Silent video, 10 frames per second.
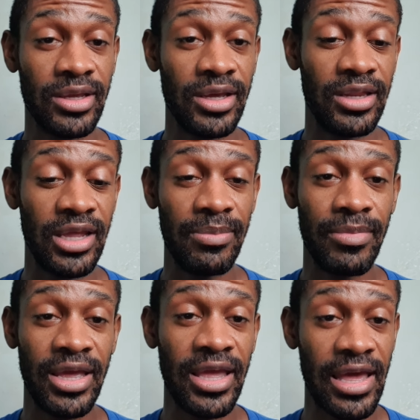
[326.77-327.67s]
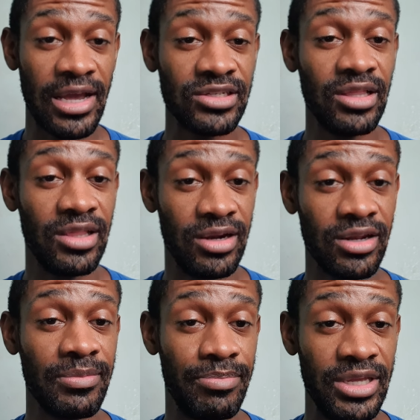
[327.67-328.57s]
and they may actually
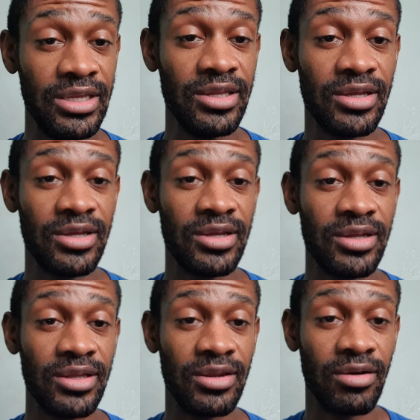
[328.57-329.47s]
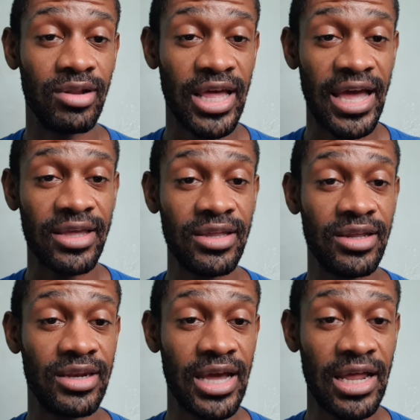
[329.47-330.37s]
literally be, lacking
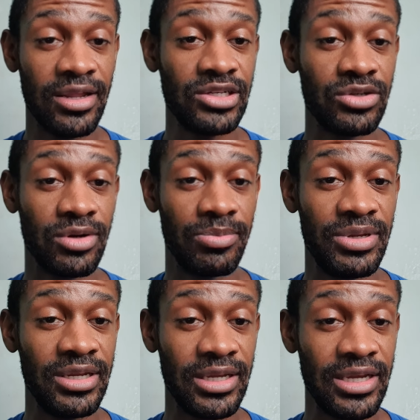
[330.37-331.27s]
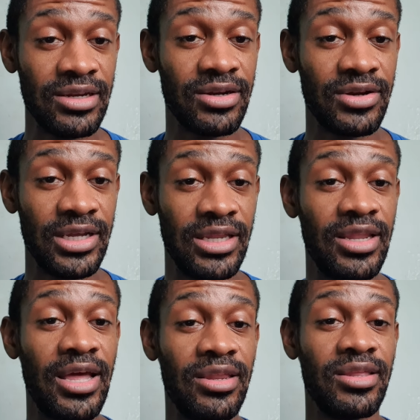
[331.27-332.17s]
in knowledge or being ignorant in
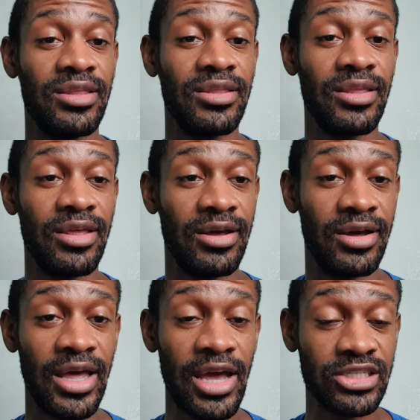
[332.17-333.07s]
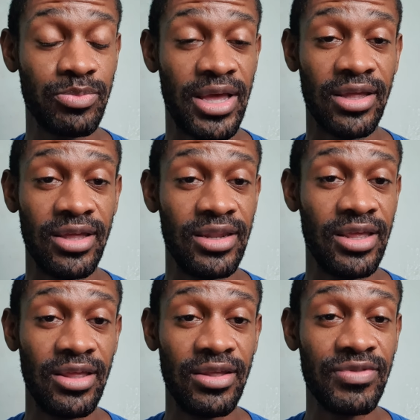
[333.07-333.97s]
that aspect.
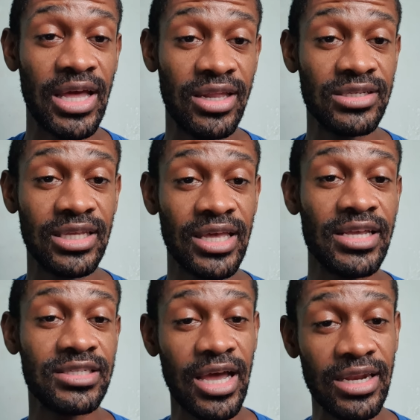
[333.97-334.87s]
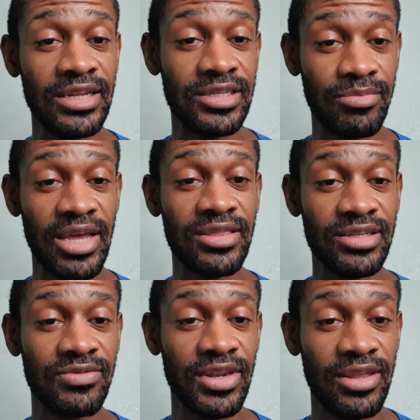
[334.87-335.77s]
And if that is the case, I need to make
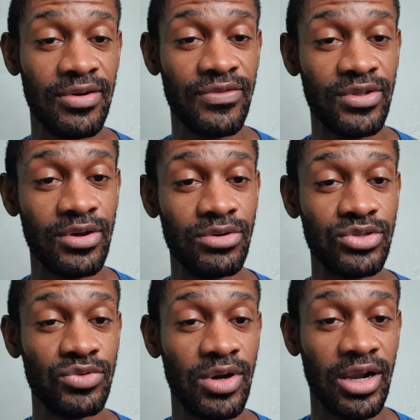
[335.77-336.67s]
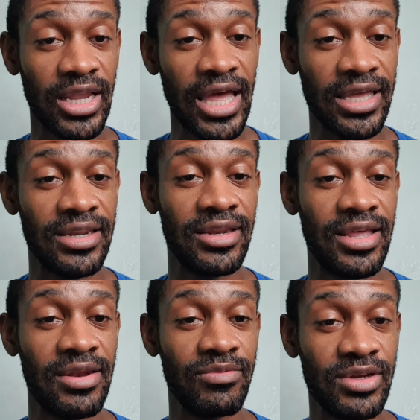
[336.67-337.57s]
this video for those who are lacking in
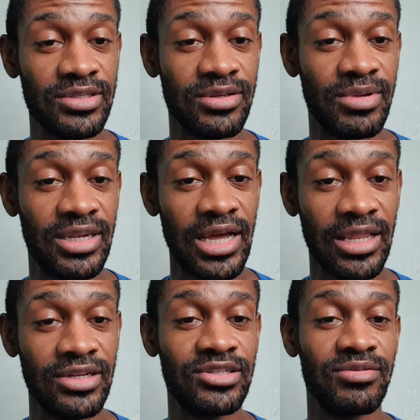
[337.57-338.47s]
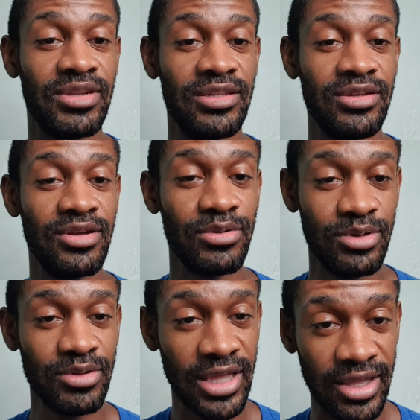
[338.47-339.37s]
that wisdom and knowledge. You don't
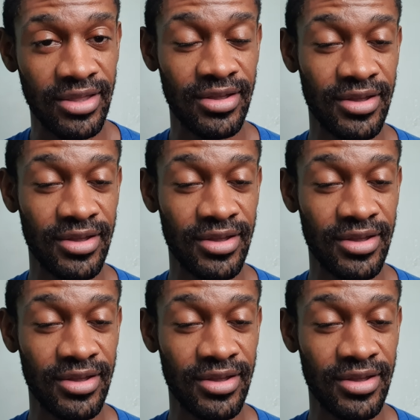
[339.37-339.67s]
do that,